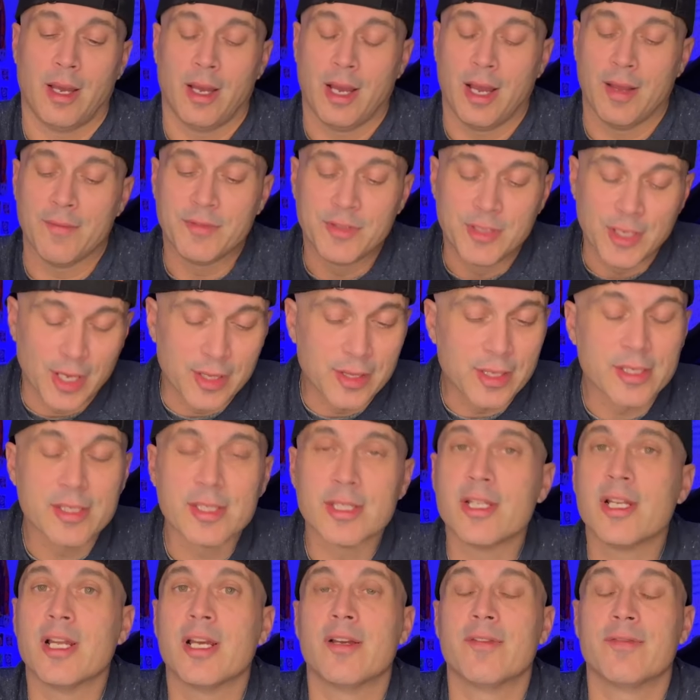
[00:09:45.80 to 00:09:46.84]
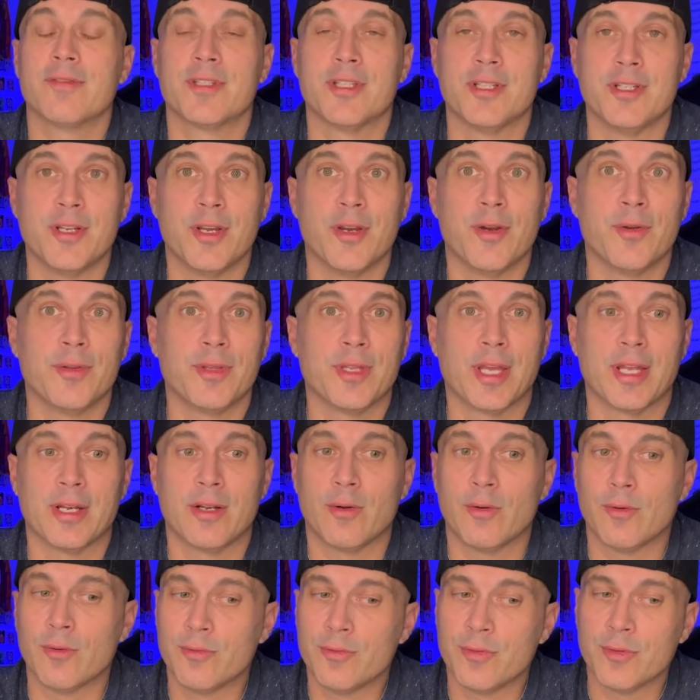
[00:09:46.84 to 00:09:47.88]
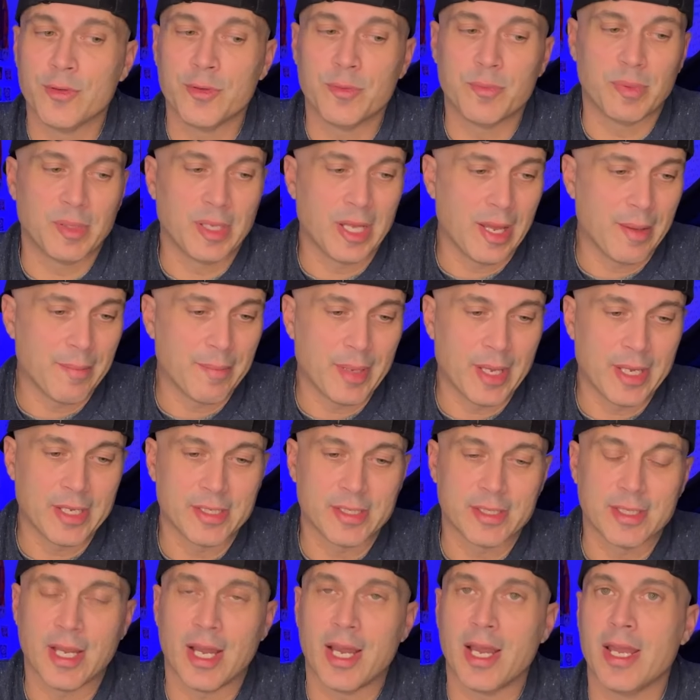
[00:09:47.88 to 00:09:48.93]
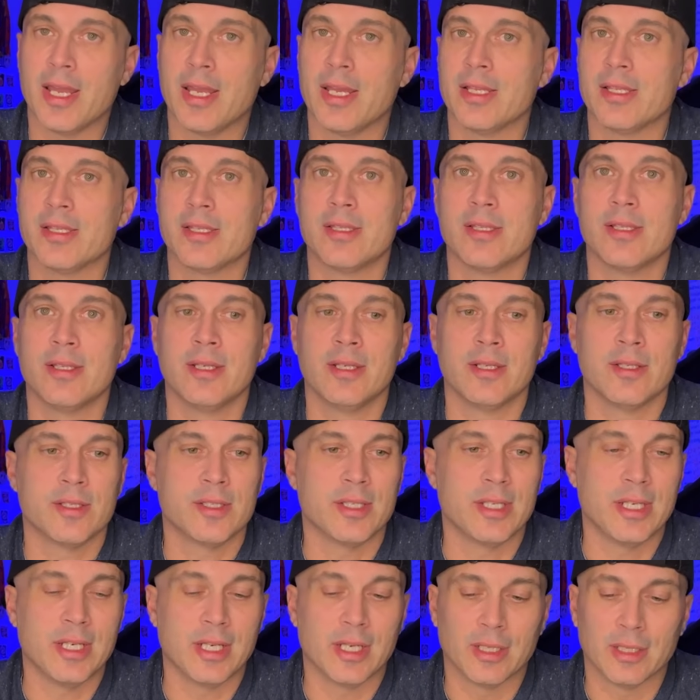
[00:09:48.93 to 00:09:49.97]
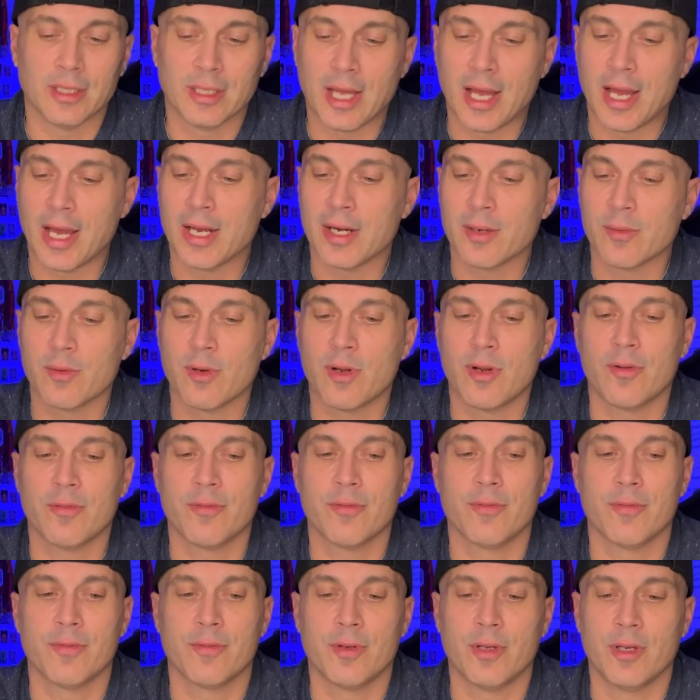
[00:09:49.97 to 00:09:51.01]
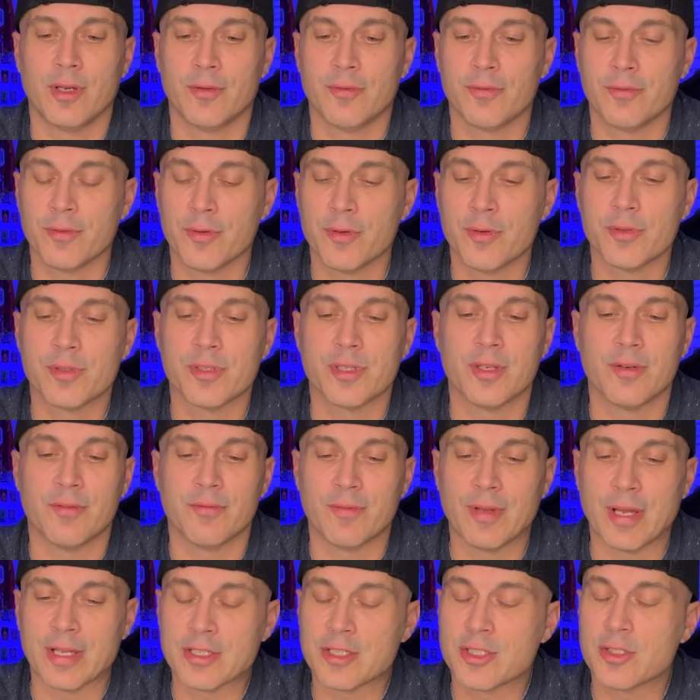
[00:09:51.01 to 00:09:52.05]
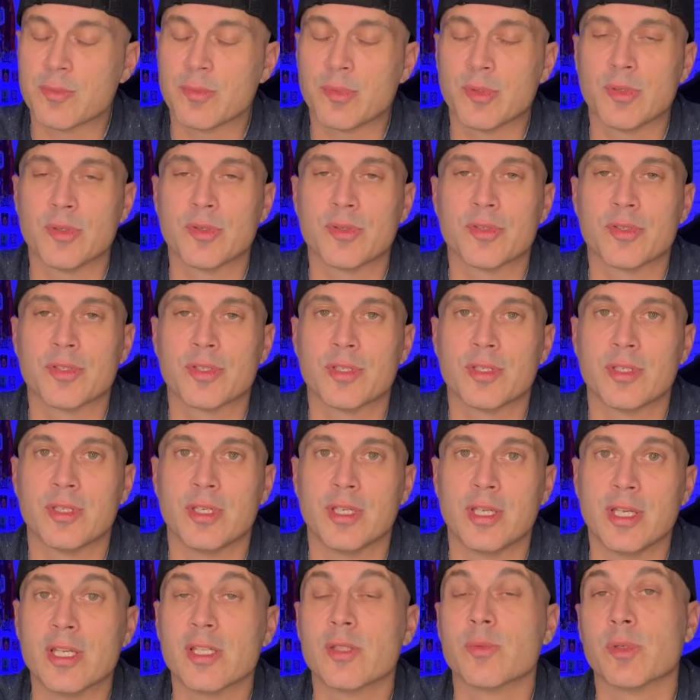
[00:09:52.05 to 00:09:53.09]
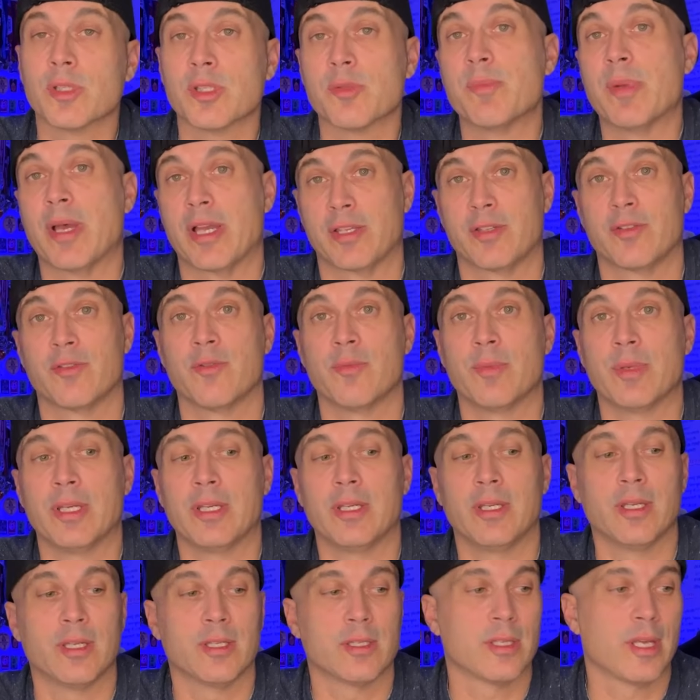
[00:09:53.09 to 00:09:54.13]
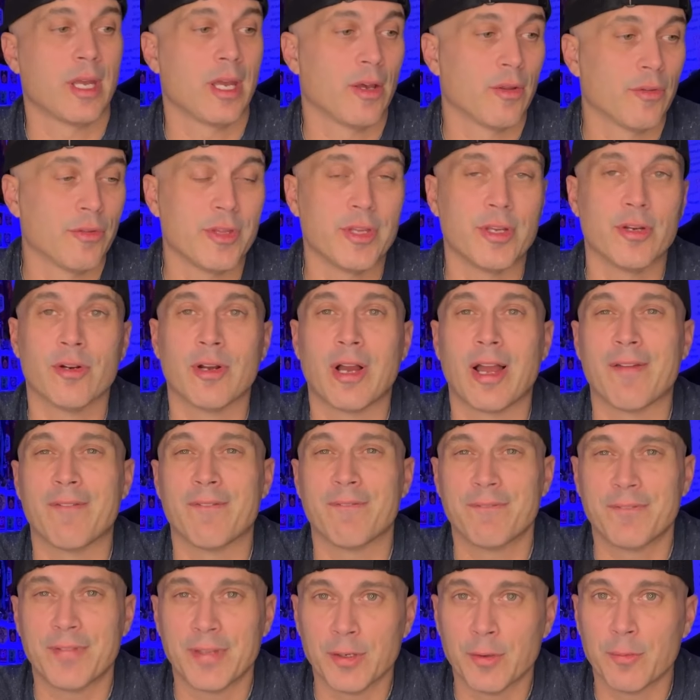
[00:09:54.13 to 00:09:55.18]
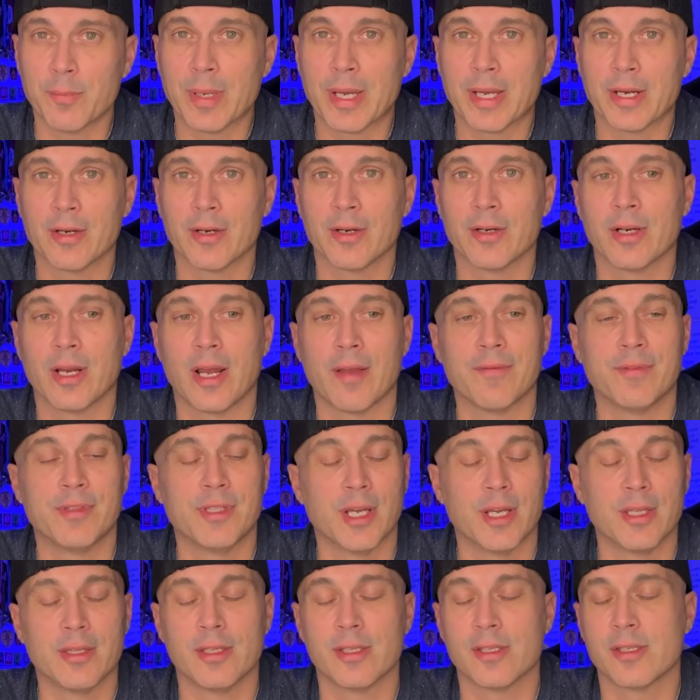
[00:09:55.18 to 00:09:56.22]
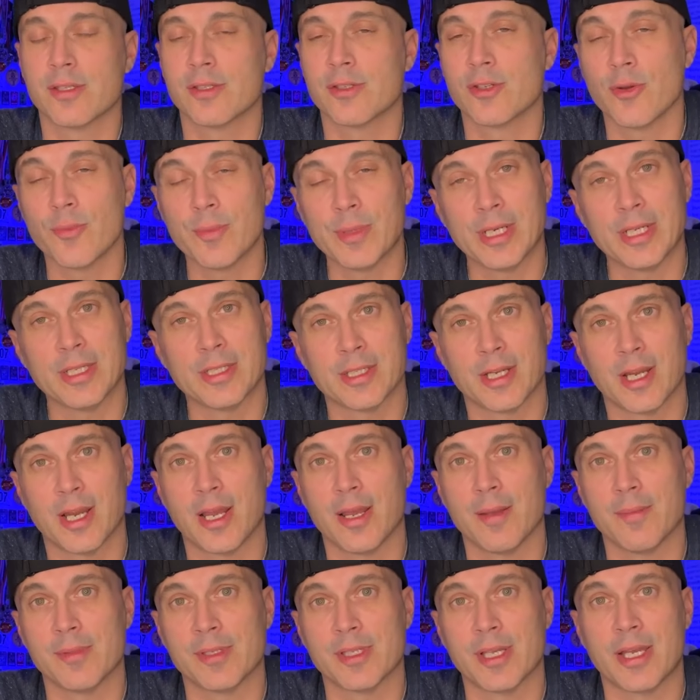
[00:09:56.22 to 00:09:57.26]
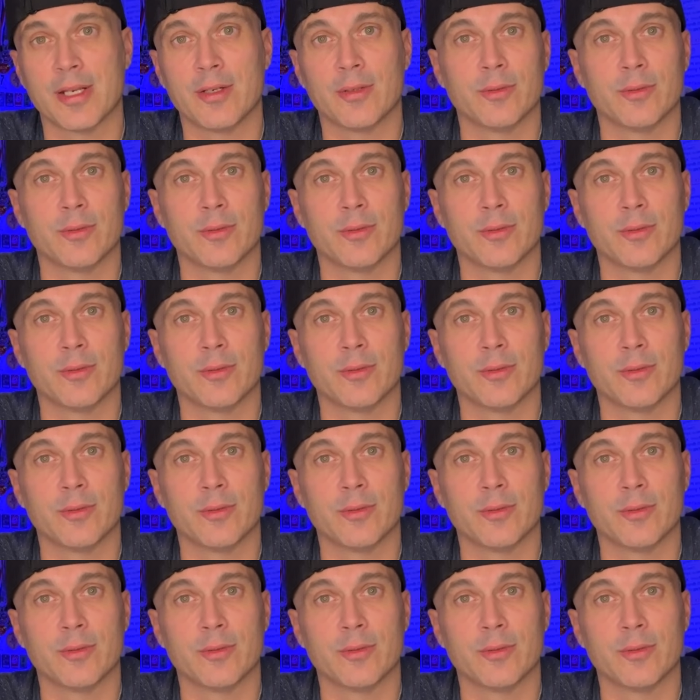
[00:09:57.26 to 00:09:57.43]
I've done this enough to know that whole food plant-based diet is eating a lot of raw fruits and vegetables is what's best for me. It's healthier. I feel better. I've done this so many times.